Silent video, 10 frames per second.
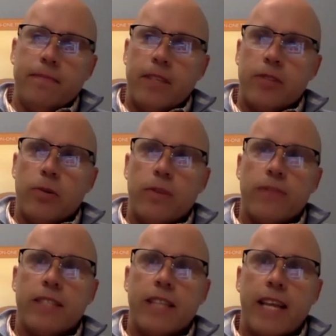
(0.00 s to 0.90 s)
sort of
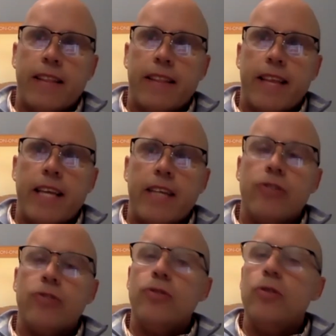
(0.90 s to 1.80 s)
state that they
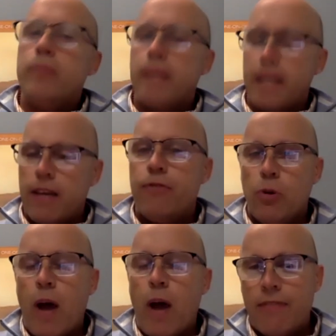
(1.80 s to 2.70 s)
assume that if
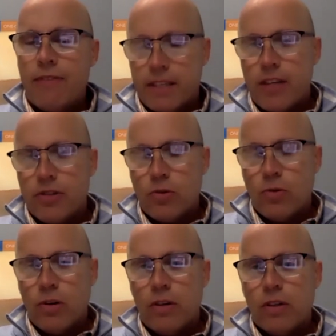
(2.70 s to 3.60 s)
you have a test
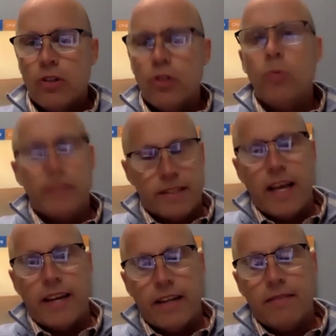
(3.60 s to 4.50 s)
score, you would
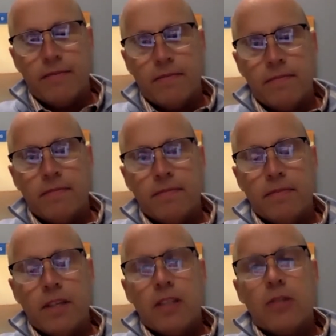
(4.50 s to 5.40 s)
send it.
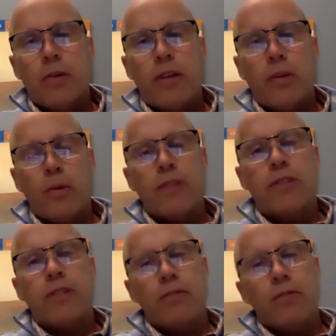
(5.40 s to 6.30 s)
So in other words,
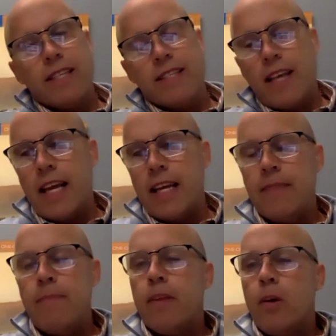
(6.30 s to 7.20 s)
they're really
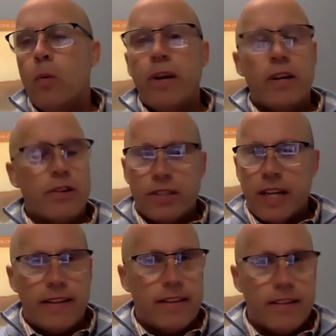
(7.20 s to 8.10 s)
saying, we
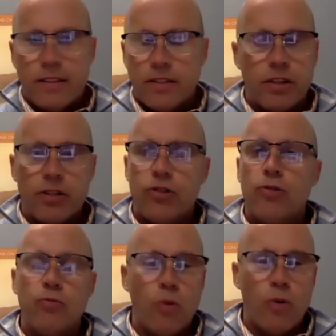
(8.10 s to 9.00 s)
understand that this is an
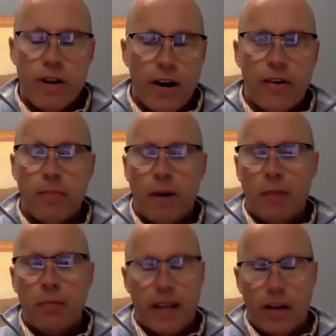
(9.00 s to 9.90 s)
extraordinary
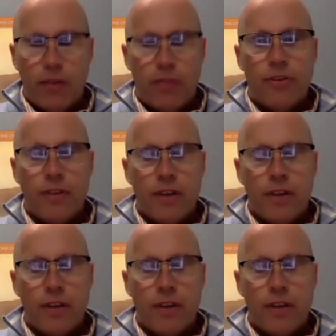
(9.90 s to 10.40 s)
public health